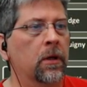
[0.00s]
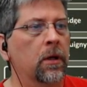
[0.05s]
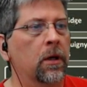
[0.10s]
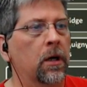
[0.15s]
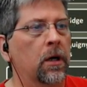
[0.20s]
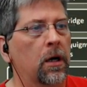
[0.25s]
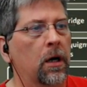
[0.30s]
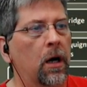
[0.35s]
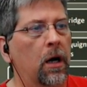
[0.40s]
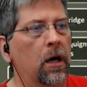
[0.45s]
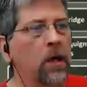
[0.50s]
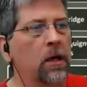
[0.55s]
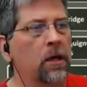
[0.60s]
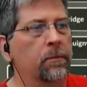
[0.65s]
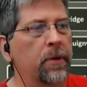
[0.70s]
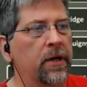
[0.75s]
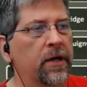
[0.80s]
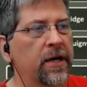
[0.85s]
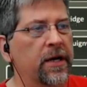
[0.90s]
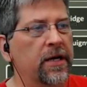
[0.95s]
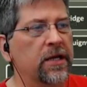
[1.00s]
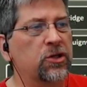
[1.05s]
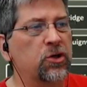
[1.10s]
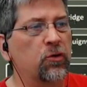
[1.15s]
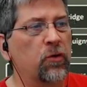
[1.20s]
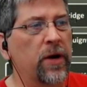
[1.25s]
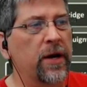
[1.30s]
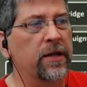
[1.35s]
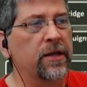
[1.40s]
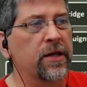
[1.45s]
But in any
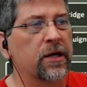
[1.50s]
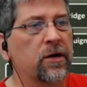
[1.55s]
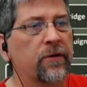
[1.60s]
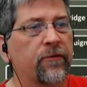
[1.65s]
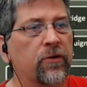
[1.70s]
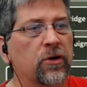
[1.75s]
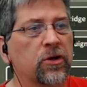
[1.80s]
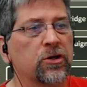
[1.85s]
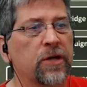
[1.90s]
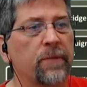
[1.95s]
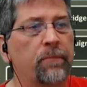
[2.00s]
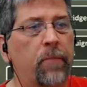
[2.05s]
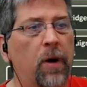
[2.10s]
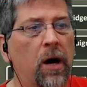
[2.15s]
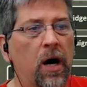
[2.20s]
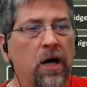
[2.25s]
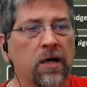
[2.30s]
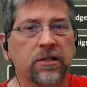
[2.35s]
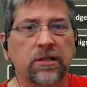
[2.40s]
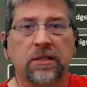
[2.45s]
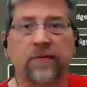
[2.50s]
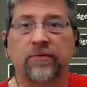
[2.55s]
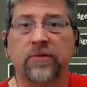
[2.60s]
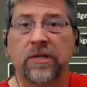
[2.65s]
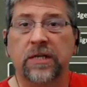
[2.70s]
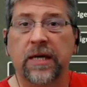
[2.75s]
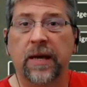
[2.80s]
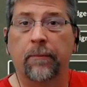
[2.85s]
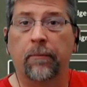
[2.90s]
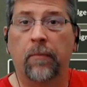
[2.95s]
terrain that confers a positive
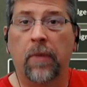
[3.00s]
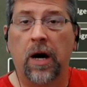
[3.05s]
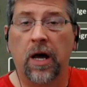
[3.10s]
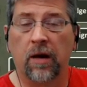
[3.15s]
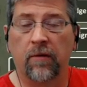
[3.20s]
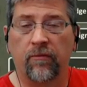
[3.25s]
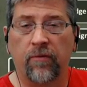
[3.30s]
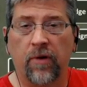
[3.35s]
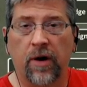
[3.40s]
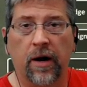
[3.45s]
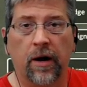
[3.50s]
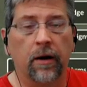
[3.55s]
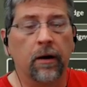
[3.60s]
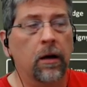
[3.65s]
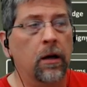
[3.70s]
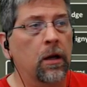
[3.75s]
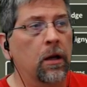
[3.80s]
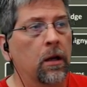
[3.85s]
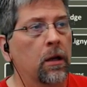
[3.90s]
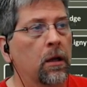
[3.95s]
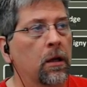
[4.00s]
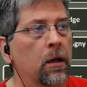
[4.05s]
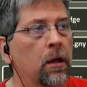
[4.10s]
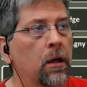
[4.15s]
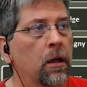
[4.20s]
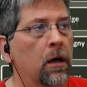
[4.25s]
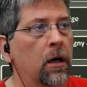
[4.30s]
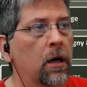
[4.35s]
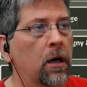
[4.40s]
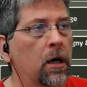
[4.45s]
TM modifier,
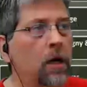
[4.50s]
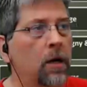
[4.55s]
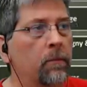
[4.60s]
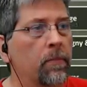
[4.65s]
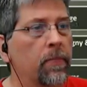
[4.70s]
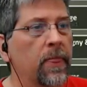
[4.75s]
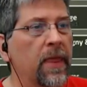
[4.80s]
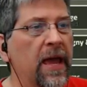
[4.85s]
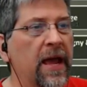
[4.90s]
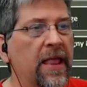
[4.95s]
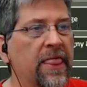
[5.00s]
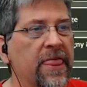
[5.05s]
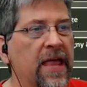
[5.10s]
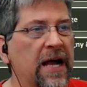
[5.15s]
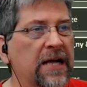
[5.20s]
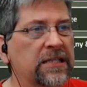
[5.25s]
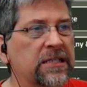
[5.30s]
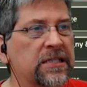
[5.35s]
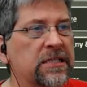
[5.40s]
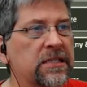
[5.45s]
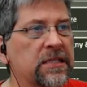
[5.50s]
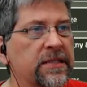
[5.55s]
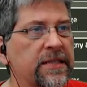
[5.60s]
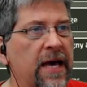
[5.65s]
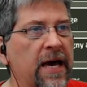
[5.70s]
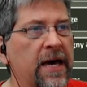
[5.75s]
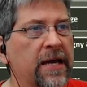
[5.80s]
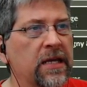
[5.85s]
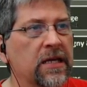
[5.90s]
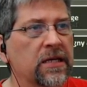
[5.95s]
and
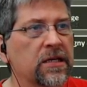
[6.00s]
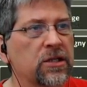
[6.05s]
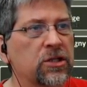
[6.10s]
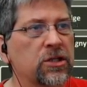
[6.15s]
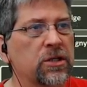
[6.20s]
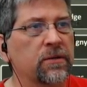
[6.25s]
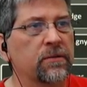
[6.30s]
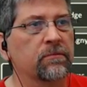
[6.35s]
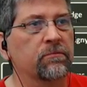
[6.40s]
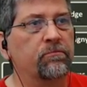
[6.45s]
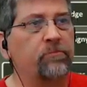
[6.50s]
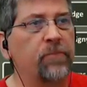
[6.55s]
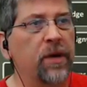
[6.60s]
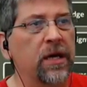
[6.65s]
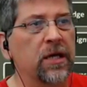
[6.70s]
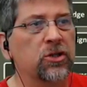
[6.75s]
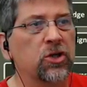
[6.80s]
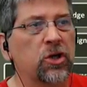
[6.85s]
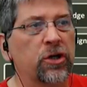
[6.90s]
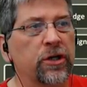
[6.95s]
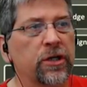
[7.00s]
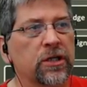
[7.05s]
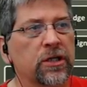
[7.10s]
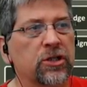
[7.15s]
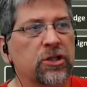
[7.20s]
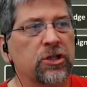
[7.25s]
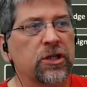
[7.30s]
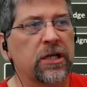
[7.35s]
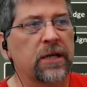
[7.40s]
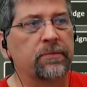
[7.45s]
that is based on his
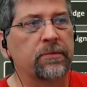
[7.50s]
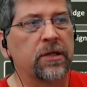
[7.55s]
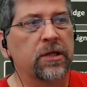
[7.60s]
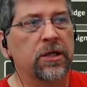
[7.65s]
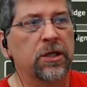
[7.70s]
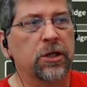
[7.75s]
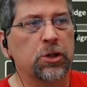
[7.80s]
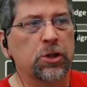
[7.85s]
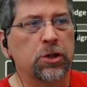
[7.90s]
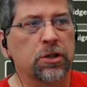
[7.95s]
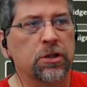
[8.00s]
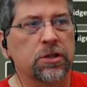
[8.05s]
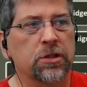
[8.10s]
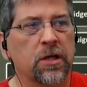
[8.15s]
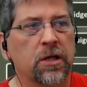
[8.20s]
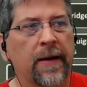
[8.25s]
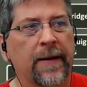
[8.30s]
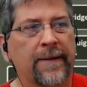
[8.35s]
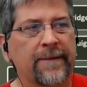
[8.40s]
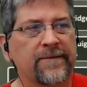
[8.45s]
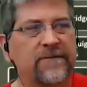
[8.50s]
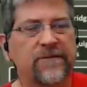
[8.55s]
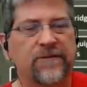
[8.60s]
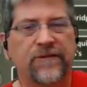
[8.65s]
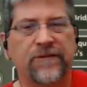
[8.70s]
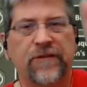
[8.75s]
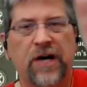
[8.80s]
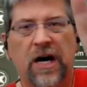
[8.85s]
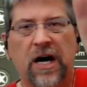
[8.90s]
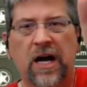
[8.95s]
setup conditions.
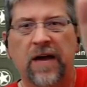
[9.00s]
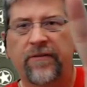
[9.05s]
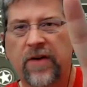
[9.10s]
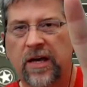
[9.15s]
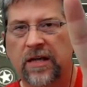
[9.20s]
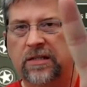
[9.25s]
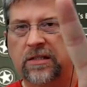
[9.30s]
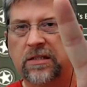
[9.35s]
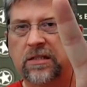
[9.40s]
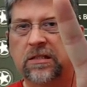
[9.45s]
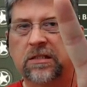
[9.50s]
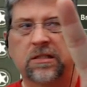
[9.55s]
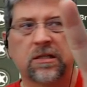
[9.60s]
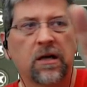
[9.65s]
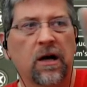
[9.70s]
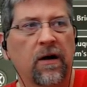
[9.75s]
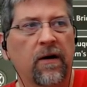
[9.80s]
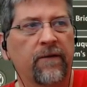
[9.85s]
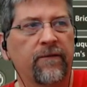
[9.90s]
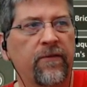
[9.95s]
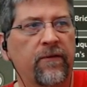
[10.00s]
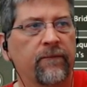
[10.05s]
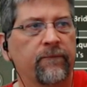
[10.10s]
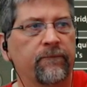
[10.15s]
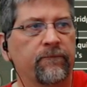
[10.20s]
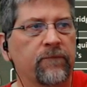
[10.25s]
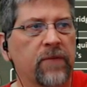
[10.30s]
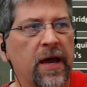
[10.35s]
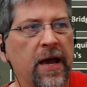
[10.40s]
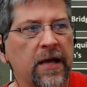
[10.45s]
5 hexes of
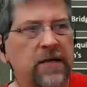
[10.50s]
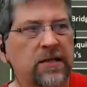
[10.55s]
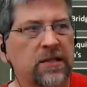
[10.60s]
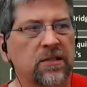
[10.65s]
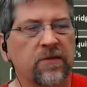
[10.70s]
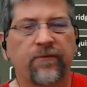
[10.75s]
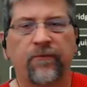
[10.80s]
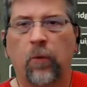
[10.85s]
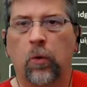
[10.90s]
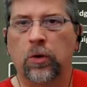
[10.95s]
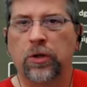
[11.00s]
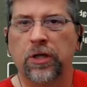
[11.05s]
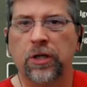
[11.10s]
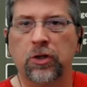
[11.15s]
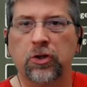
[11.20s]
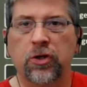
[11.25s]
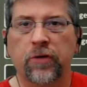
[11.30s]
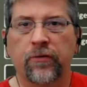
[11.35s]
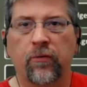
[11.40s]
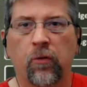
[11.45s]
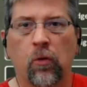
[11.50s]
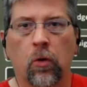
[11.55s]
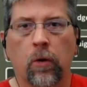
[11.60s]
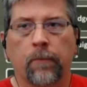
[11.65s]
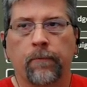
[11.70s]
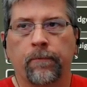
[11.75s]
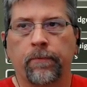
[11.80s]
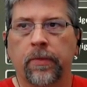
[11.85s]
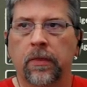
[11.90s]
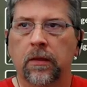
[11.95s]
hexes 14G4.
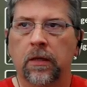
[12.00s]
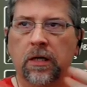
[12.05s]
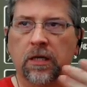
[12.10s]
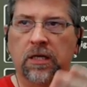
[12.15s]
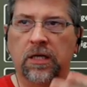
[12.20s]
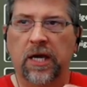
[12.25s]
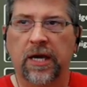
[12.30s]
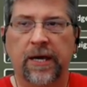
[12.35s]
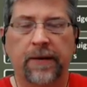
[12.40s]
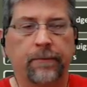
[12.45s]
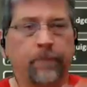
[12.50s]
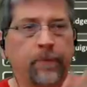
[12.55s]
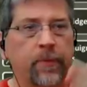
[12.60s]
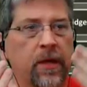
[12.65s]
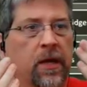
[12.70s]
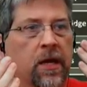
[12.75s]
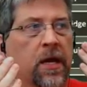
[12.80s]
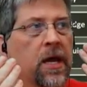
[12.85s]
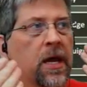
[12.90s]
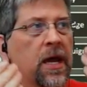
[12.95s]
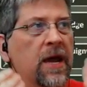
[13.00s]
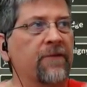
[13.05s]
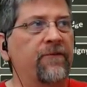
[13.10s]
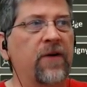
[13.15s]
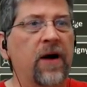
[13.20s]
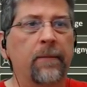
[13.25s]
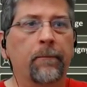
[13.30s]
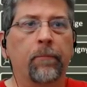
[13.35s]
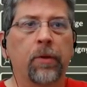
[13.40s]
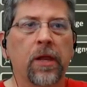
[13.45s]
Again, if
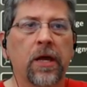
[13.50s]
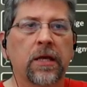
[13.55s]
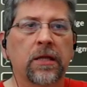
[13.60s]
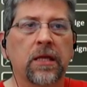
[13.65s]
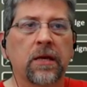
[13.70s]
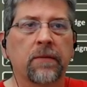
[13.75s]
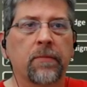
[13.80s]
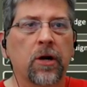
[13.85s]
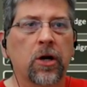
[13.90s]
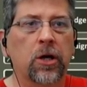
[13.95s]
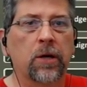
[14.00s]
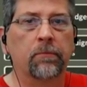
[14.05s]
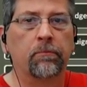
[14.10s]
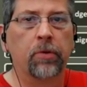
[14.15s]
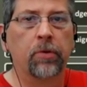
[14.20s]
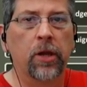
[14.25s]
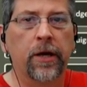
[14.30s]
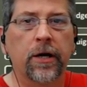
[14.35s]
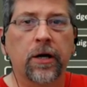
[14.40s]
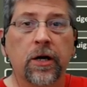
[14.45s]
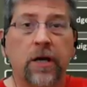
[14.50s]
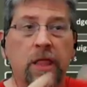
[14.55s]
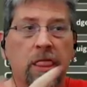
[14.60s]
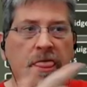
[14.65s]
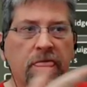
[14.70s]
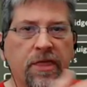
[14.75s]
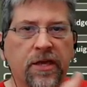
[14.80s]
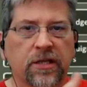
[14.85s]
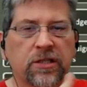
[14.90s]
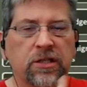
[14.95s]
I'm playing the American player in
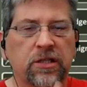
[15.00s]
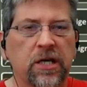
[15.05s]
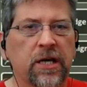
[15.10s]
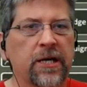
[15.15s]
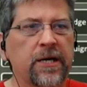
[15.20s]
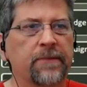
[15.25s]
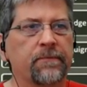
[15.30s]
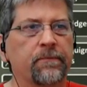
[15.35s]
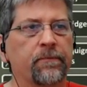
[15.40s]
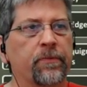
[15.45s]
this game,